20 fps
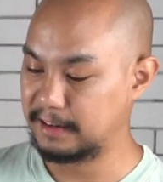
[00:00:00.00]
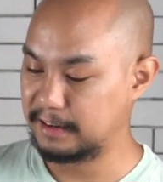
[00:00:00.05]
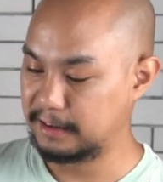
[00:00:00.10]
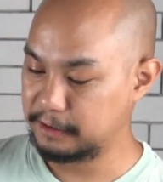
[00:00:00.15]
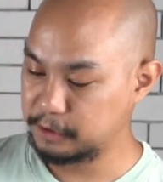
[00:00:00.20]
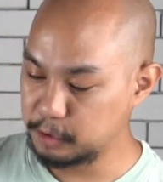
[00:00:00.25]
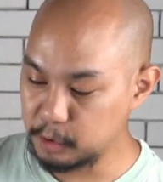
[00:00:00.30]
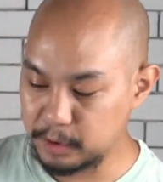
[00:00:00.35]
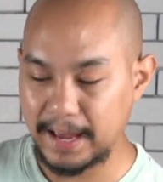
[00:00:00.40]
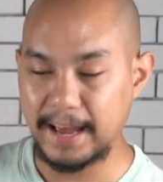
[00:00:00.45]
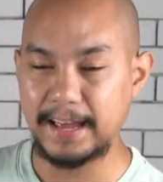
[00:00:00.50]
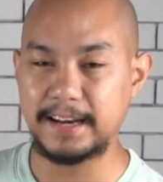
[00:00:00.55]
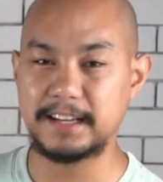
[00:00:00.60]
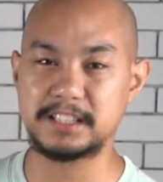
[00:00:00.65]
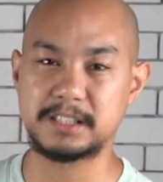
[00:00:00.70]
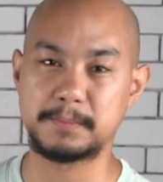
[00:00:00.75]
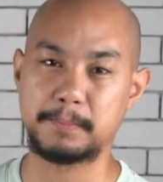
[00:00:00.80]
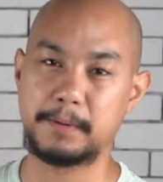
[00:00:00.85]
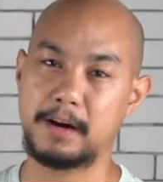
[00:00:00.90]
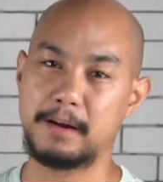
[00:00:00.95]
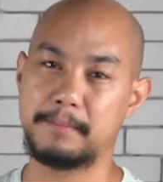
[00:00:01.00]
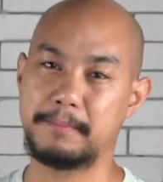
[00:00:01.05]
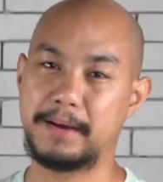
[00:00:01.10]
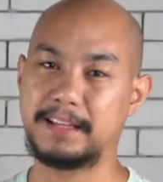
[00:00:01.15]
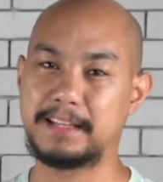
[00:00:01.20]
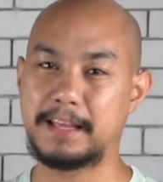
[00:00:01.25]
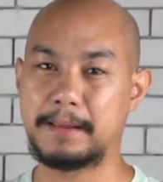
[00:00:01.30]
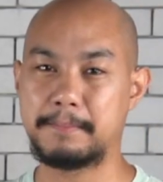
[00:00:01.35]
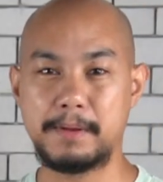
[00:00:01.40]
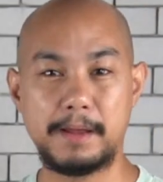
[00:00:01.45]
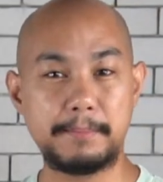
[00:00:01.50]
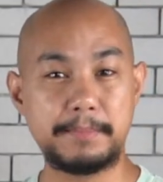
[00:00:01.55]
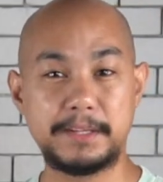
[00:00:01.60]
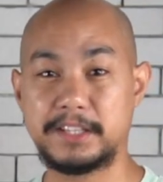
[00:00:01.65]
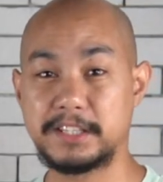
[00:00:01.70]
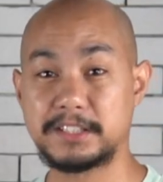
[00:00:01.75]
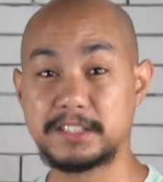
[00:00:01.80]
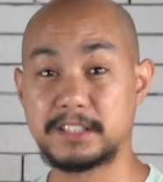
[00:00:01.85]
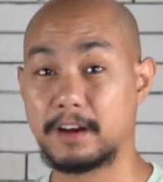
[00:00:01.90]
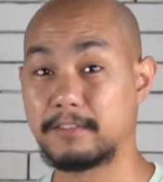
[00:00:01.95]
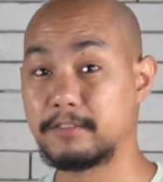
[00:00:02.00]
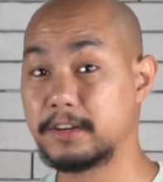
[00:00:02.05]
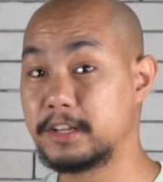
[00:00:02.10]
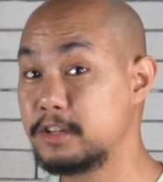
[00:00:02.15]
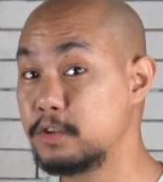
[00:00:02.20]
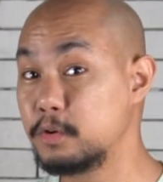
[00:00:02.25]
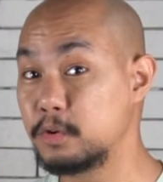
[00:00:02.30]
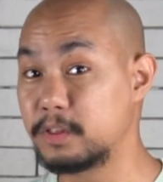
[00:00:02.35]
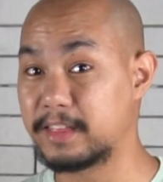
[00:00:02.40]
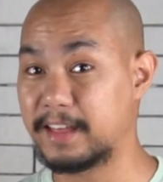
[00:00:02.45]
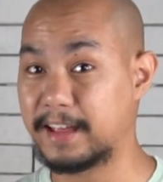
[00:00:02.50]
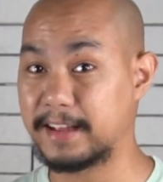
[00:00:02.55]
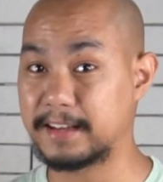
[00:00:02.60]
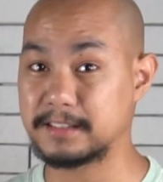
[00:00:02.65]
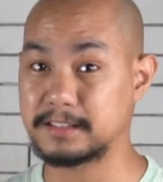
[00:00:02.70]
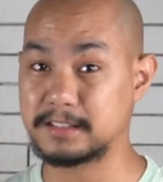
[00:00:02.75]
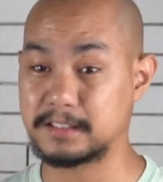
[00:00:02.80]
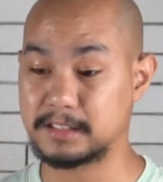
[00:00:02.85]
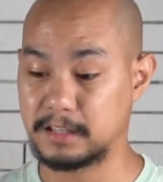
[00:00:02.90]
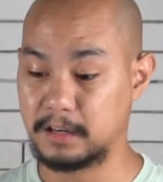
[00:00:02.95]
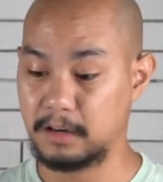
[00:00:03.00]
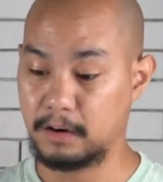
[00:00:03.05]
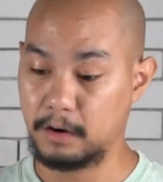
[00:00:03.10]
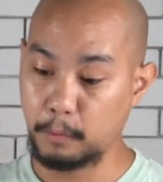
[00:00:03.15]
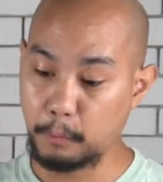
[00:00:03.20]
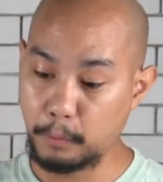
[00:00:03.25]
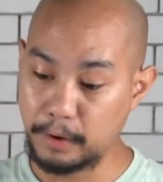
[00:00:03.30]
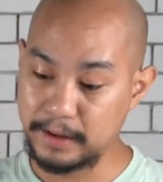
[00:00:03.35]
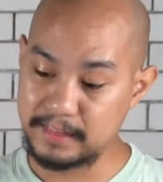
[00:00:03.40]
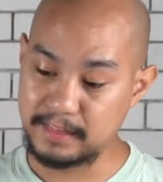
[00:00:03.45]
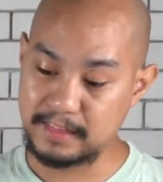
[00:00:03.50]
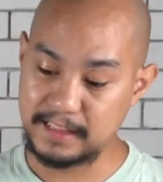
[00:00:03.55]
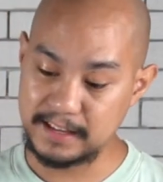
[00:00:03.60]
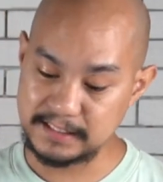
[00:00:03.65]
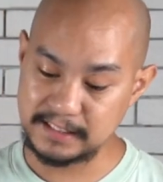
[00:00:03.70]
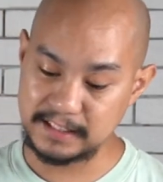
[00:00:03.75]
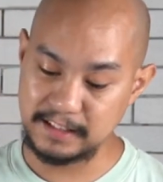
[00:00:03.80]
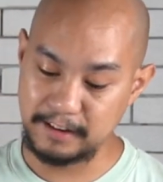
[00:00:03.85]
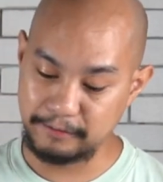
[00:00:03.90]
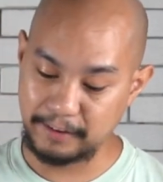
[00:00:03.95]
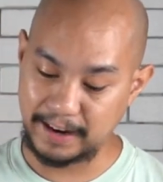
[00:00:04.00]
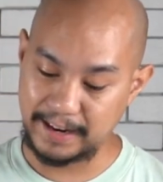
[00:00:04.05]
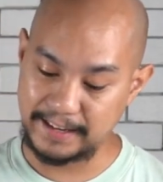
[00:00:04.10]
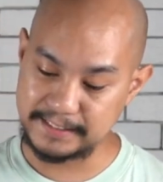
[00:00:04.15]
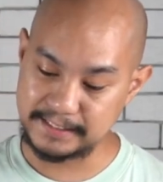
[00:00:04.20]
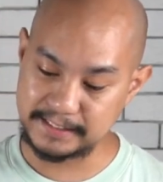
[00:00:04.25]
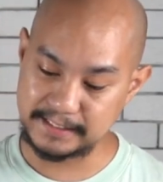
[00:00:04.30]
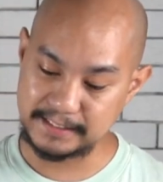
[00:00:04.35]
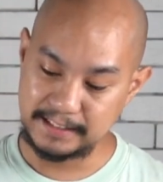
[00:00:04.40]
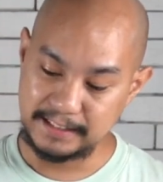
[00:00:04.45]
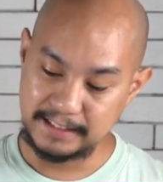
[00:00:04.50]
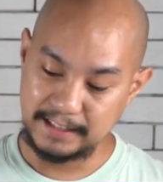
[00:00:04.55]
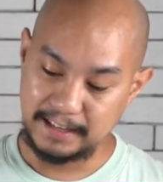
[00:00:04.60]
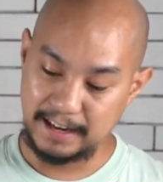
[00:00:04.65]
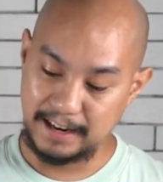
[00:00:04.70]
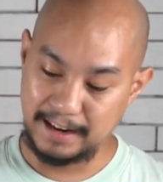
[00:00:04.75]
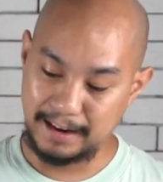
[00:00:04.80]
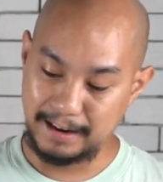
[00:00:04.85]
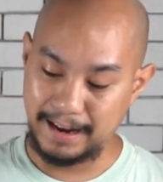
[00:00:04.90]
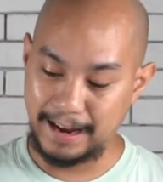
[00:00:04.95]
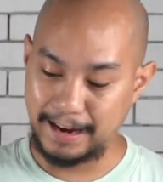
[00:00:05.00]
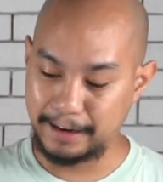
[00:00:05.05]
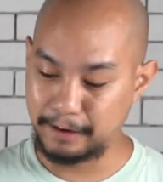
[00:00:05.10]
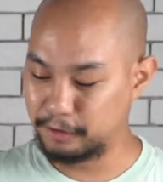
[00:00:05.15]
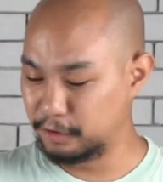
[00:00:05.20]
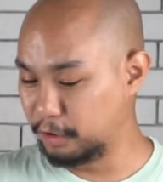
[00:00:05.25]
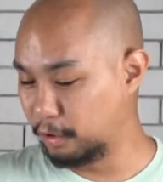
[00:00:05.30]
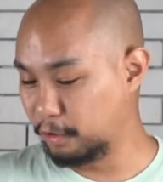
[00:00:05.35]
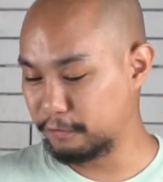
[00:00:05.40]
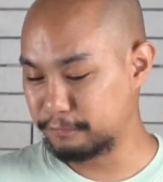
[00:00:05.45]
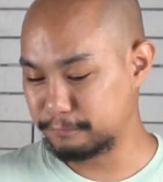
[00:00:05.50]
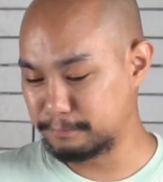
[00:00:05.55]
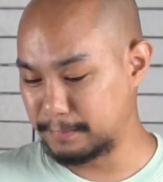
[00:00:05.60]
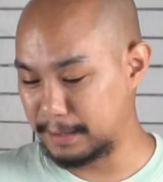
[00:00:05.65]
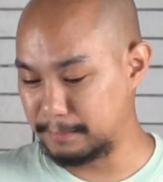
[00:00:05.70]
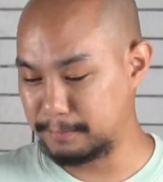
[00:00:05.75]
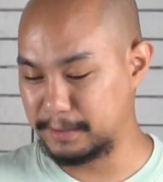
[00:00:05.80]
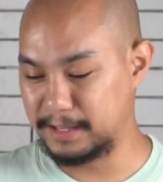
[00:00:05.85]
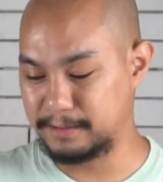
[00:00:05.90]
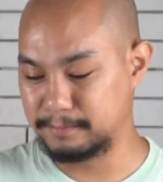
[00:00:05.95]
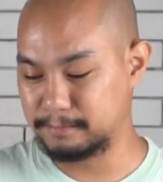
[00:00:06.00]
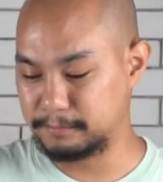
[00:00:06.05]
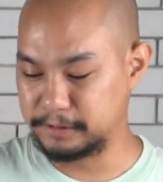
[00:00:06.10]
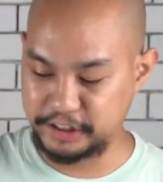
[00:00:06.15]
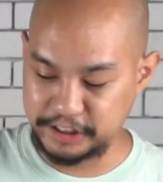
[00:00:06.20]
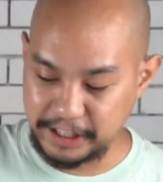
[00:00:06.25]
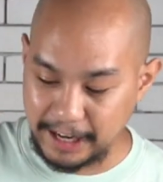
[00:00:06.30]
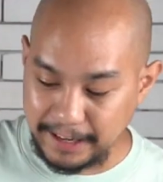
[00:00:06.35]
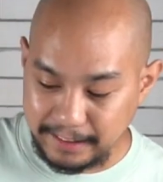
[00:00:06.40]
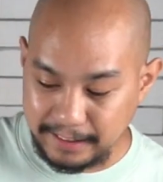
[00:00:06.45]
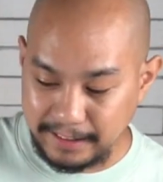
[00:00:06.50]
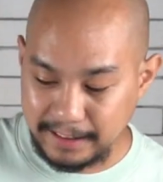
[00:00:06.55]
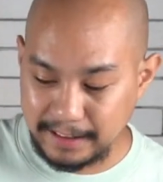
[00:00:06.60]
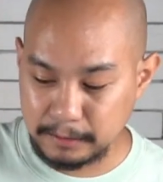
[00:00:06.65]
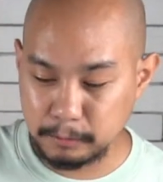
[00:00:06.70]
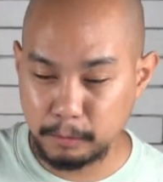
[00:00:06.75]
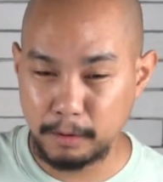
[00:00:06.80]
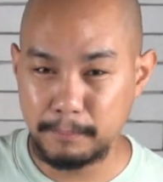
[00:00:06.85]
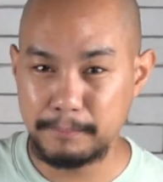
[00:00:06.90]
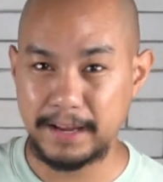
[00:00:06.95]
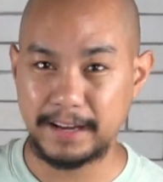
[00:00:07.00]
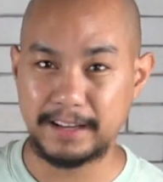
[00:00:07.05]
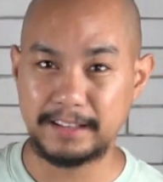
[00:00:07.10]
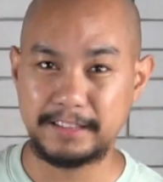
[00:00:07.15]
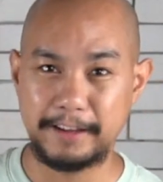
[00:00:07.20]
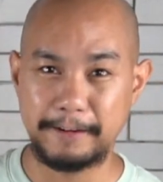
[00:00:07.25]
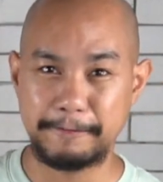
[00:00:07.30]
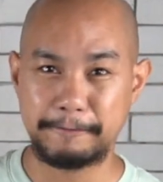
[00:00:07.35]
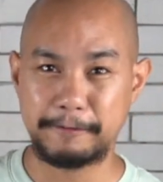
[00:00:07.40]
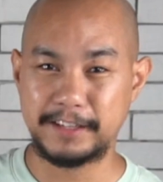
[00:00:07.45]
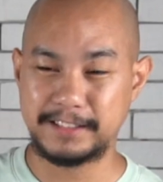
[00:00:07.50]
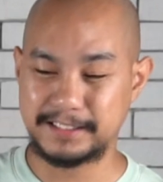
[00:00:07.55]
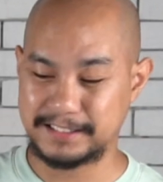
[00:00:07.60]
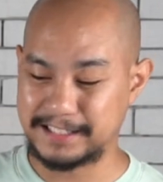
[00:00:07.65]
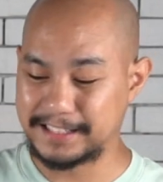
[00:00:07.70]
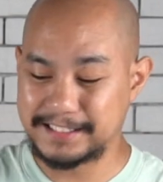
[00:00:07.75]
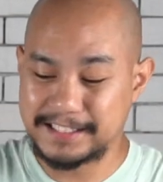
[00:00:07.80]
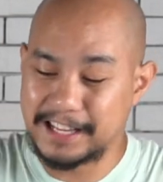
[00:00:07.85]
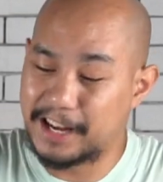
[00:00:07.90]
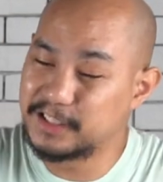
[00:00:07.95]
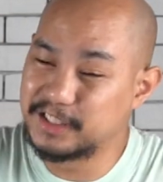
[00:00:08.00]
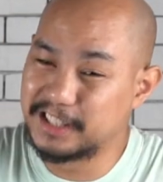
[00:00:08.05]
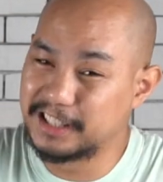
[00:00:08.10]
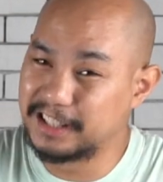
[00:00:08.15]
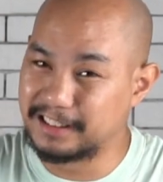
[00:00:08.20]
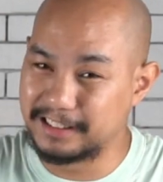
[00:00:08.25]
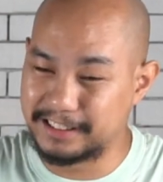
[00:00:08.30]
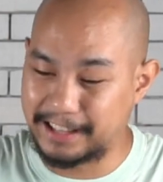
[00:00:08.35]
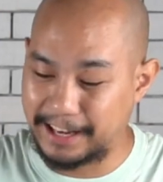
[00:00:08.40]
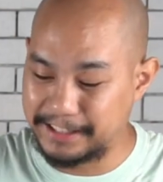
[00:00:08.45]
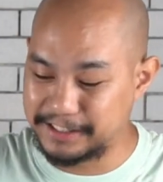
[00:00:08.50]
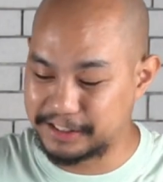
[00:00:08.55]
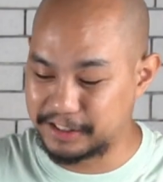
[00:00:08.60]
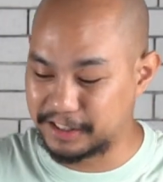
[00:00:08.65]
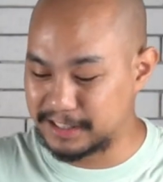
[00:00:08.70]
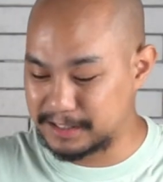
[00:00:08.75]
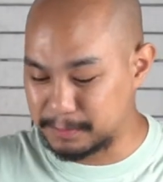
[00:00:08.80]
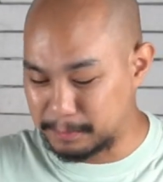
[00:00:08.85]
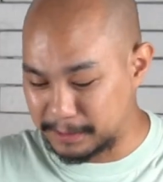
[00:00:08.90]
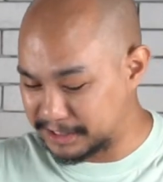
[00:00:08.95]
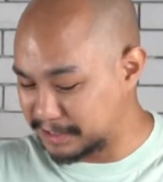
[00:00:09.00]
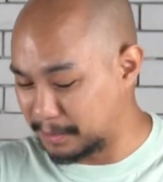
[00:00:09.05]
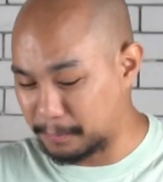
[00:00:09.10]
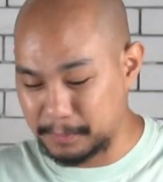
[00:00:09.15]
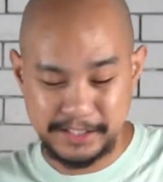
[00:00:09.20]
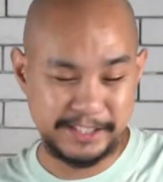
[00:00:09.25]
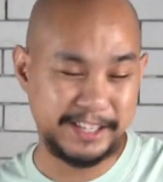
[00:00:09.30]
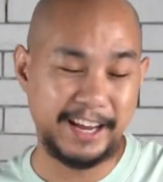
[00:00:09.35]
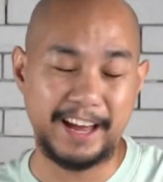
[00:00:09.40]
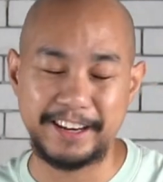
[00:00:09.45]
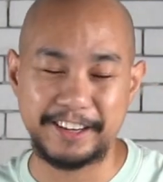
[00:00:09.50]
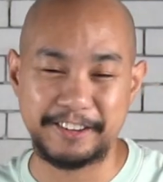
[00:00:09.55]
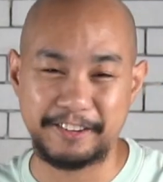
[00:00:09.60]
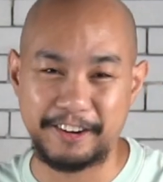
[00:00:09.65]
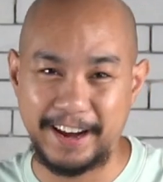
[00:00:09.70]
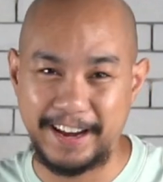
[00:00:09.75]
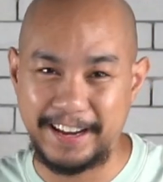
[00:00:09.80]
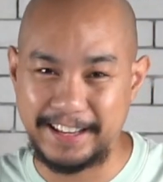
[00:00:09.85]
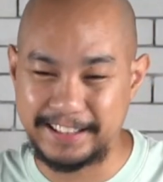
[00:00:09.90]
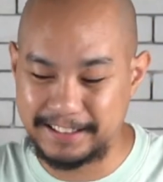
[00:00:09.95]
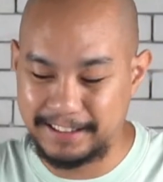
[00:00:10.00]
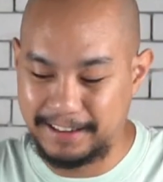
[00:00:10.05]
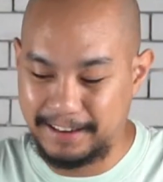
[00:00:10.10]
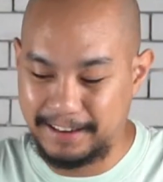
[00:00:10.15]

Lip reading: you can experiment and maybe discover new things with this device. I don't know if maybe shaking it will make a difference. That sounds a little dangerous, but someone's got to try it.